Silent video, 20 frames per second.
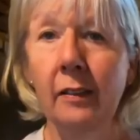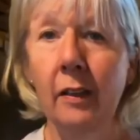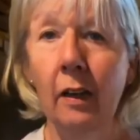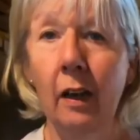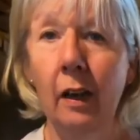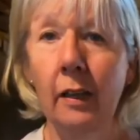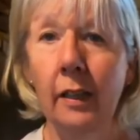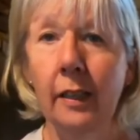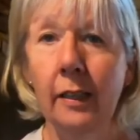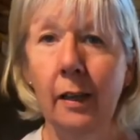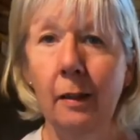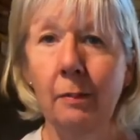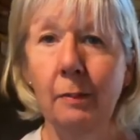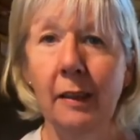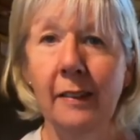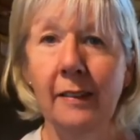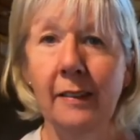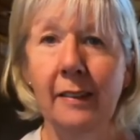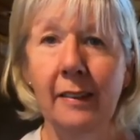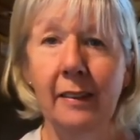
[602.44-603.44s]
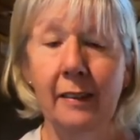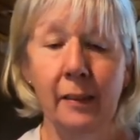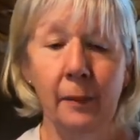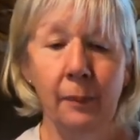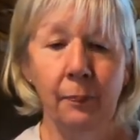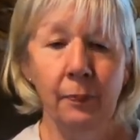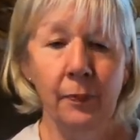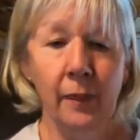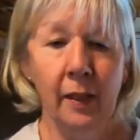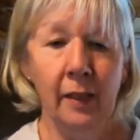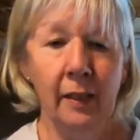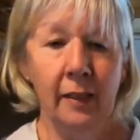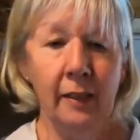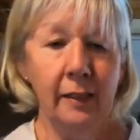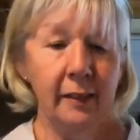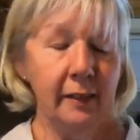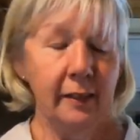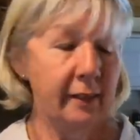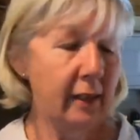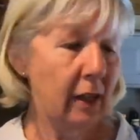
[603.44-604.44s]
of garlic and mustard.
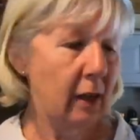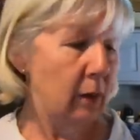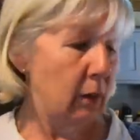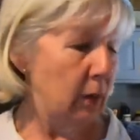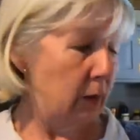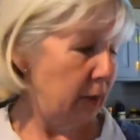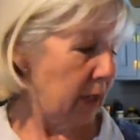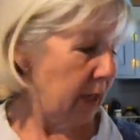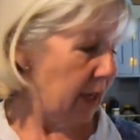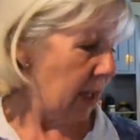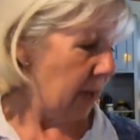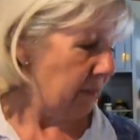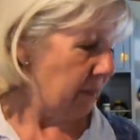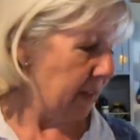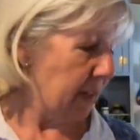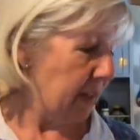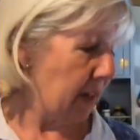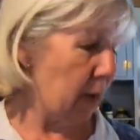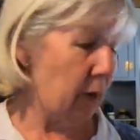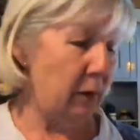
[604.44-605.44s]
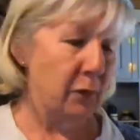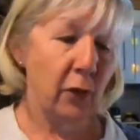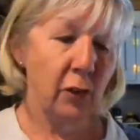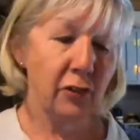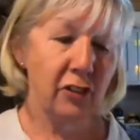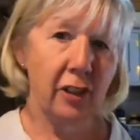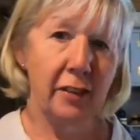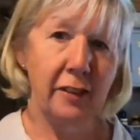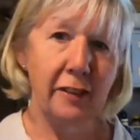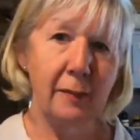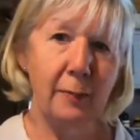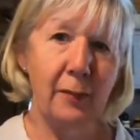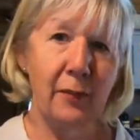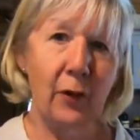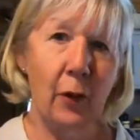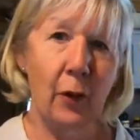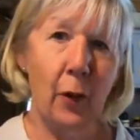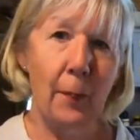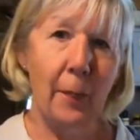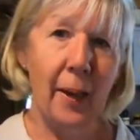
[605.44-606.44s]
So I'm going to have a go. I've not done this
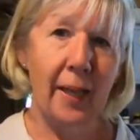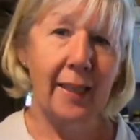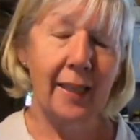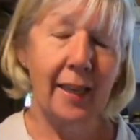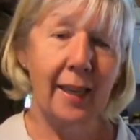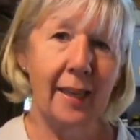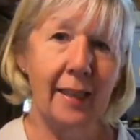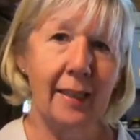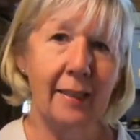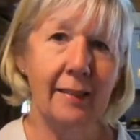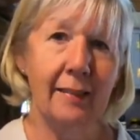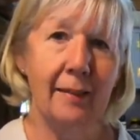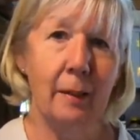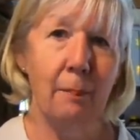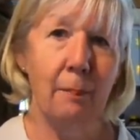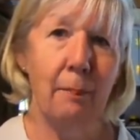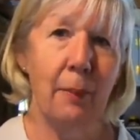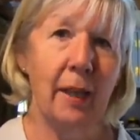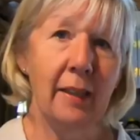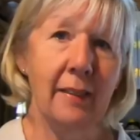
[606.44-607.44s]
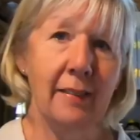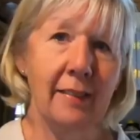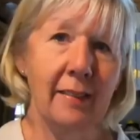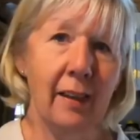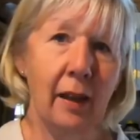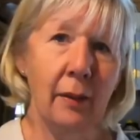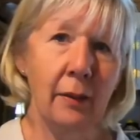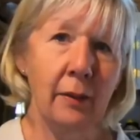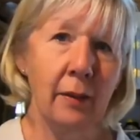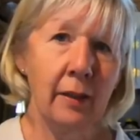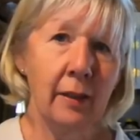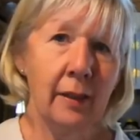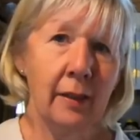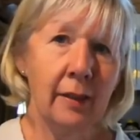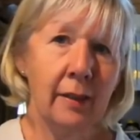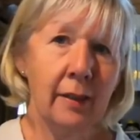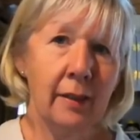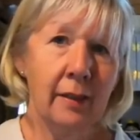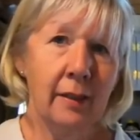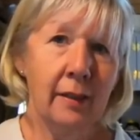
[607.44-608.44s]
before at making some pesto
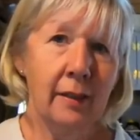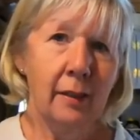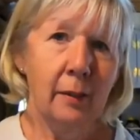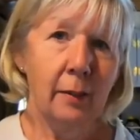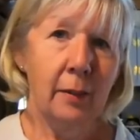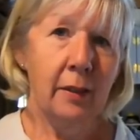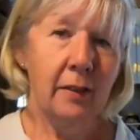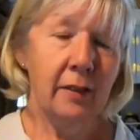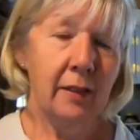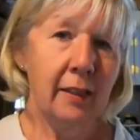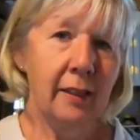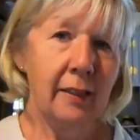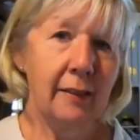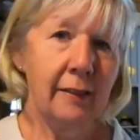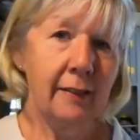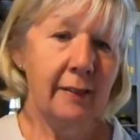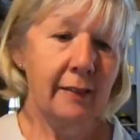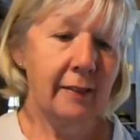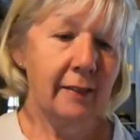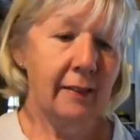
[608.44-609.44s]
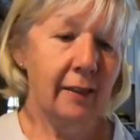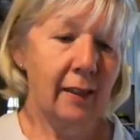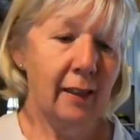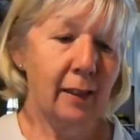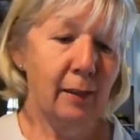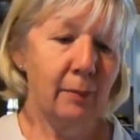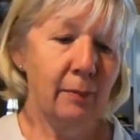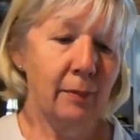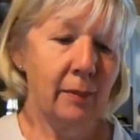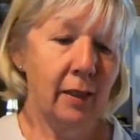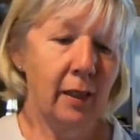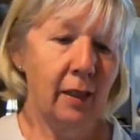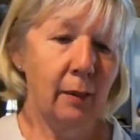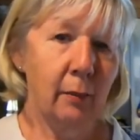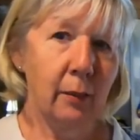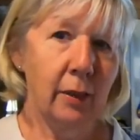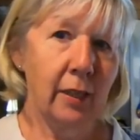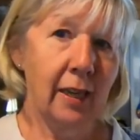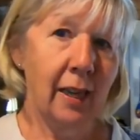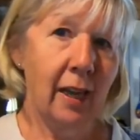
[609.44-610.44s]
with this um,
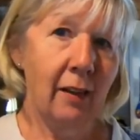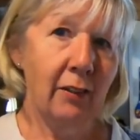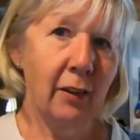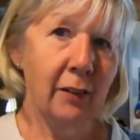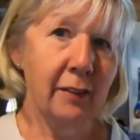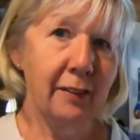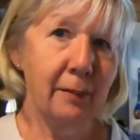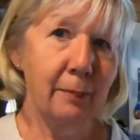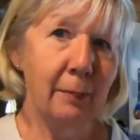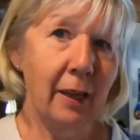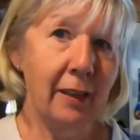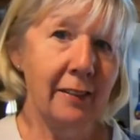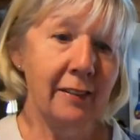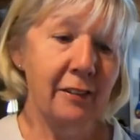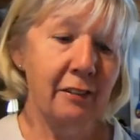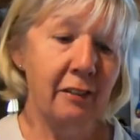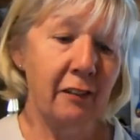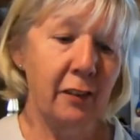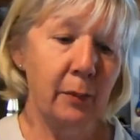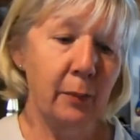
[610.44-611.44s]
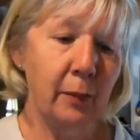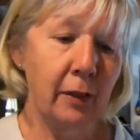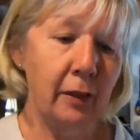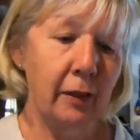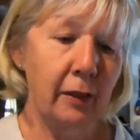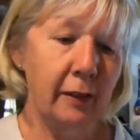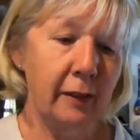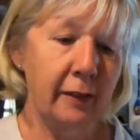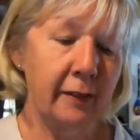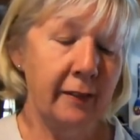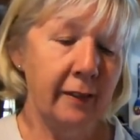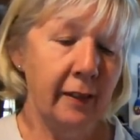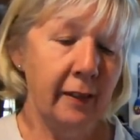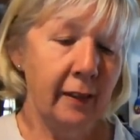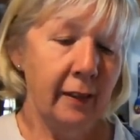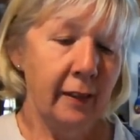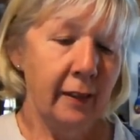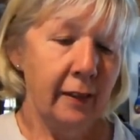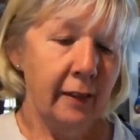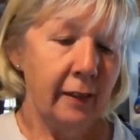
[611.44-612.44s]
and we're going to have it on some pasta if it works.
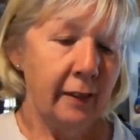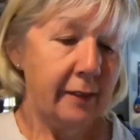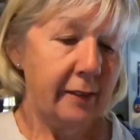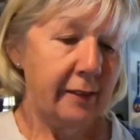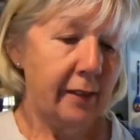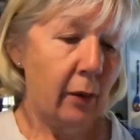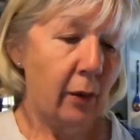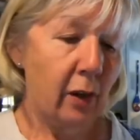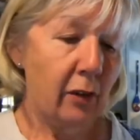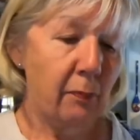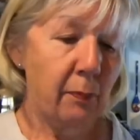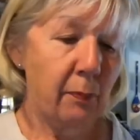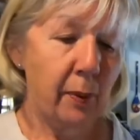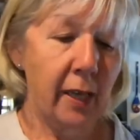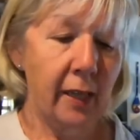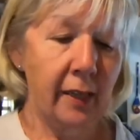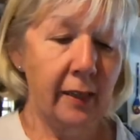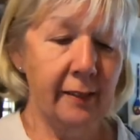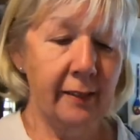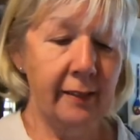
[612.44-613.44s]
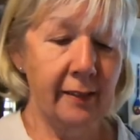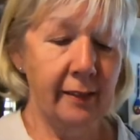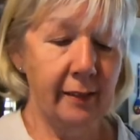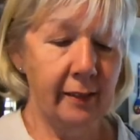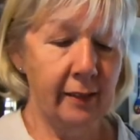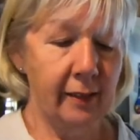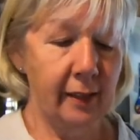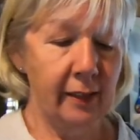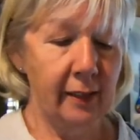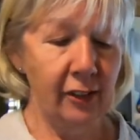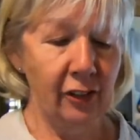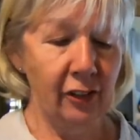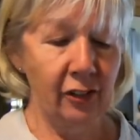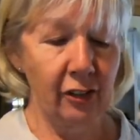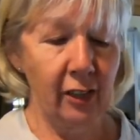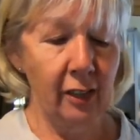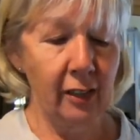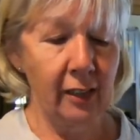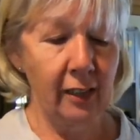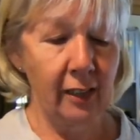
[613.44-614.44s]
So I've picked these
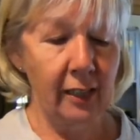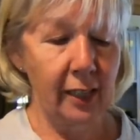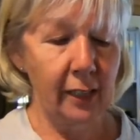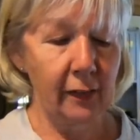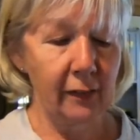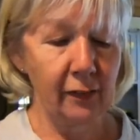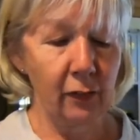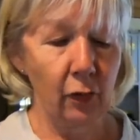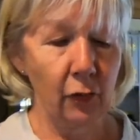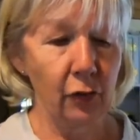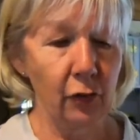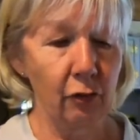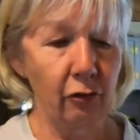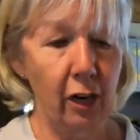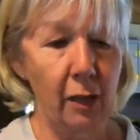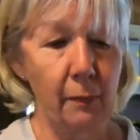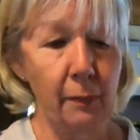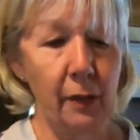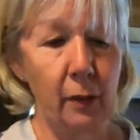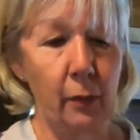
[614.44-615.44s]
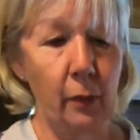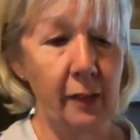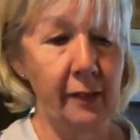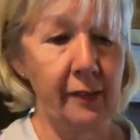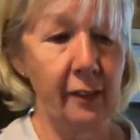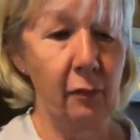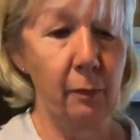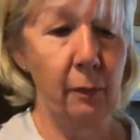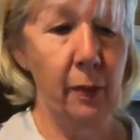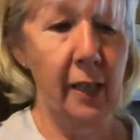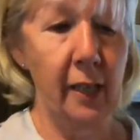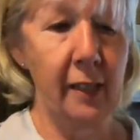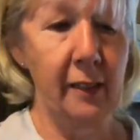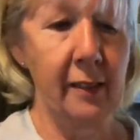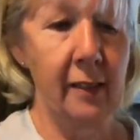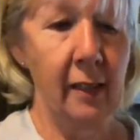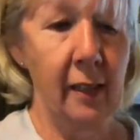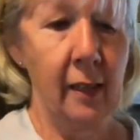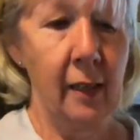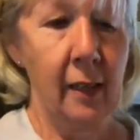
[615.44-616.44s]
younger leaves, not the great big ones, I've picked